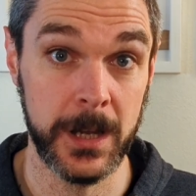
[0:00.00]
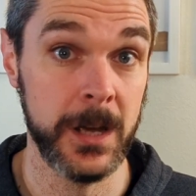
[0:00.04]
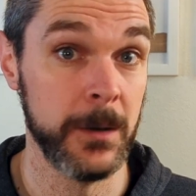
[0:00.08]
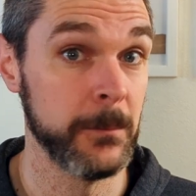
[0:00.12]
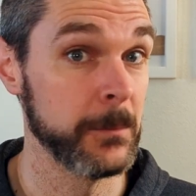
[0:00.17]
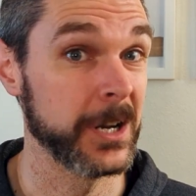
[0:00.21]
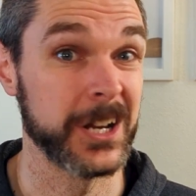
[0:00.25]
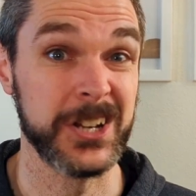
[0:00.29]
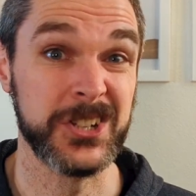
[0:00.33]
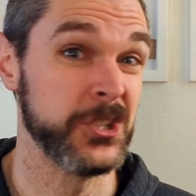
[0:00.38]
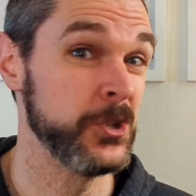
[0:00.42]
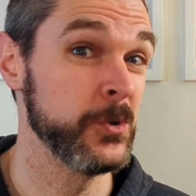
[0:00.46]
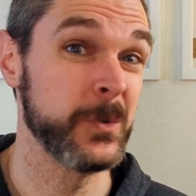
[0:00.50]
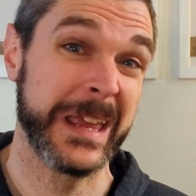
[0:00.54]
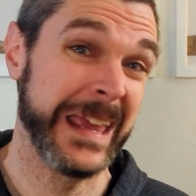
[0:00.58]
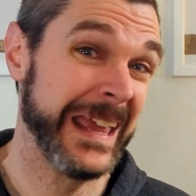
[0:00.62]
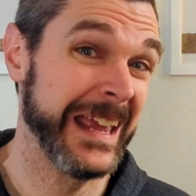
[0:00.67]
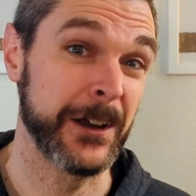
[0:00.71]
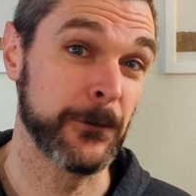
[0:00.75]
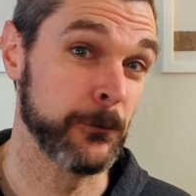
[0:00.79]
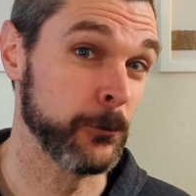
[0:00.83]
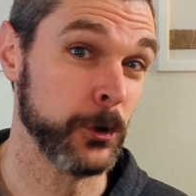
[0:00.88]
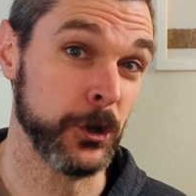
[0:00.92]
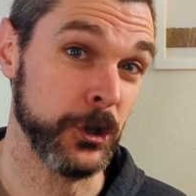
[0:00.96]
because you
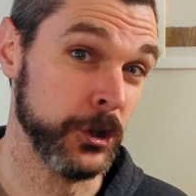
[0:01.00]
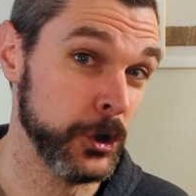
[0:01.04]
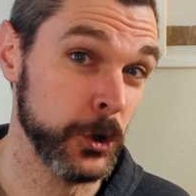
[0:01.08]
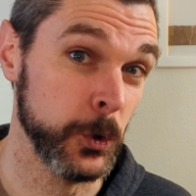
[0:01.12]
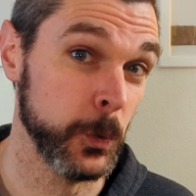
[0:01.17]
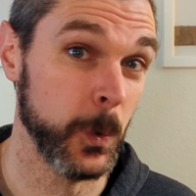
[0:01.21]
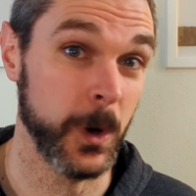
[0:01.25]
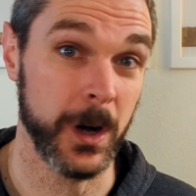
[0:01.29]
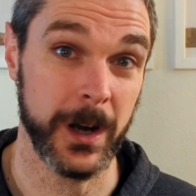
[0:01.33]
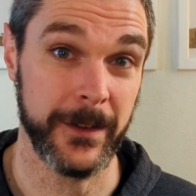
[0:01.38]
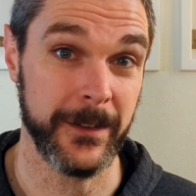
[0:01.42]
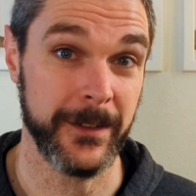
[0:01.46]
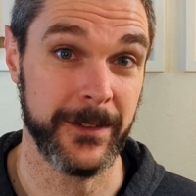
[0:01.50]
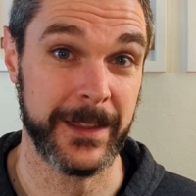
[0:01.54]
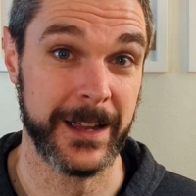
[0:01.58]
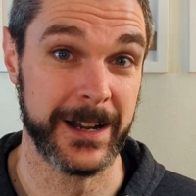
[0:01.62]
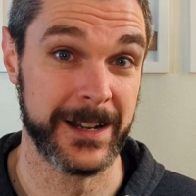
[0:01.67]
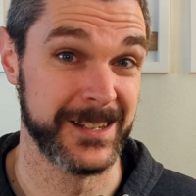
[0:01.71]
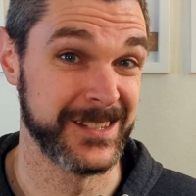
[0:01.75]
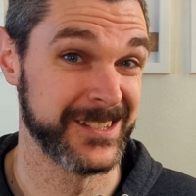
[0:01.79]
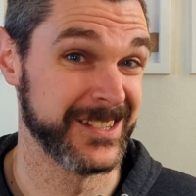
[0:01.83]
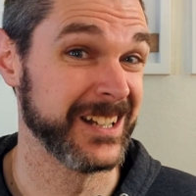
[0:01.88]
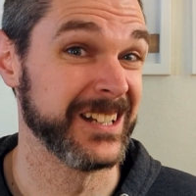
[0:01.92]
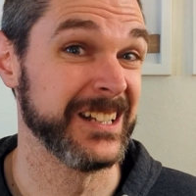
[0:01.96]
can't renew one that
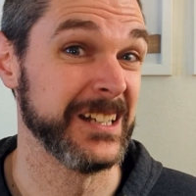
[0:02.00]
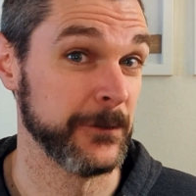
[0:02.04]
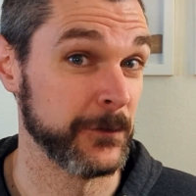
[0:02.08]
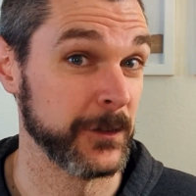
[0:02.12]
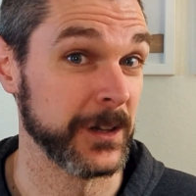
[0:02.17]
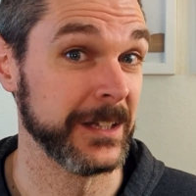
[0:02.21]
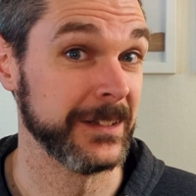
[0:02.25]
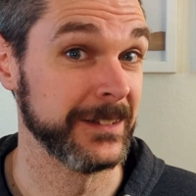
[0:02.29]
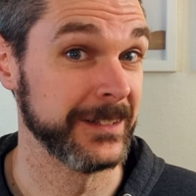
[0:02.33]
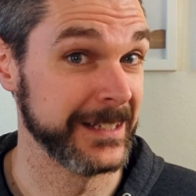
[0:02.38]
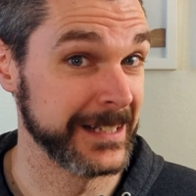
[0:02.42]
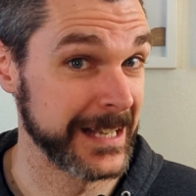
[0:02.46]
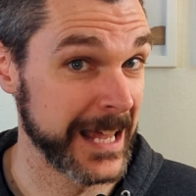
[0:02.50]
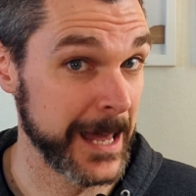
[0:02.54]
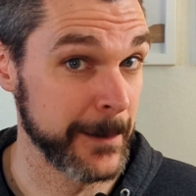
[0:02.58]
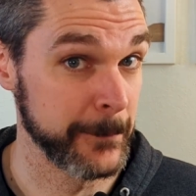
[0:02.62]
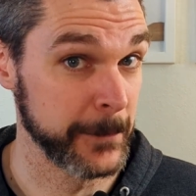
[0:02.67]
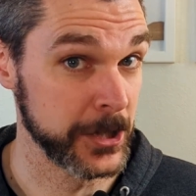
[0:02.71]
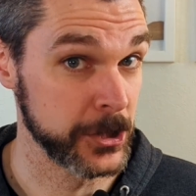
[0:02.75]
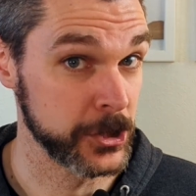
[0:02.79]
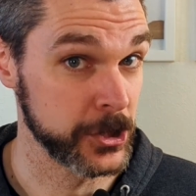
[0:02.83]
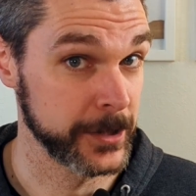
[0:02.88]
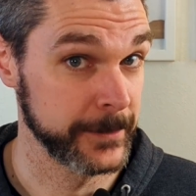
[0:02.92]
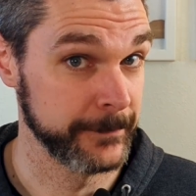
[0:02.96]
is significantly
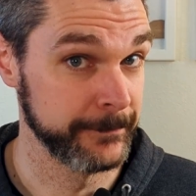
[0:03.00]
damaged.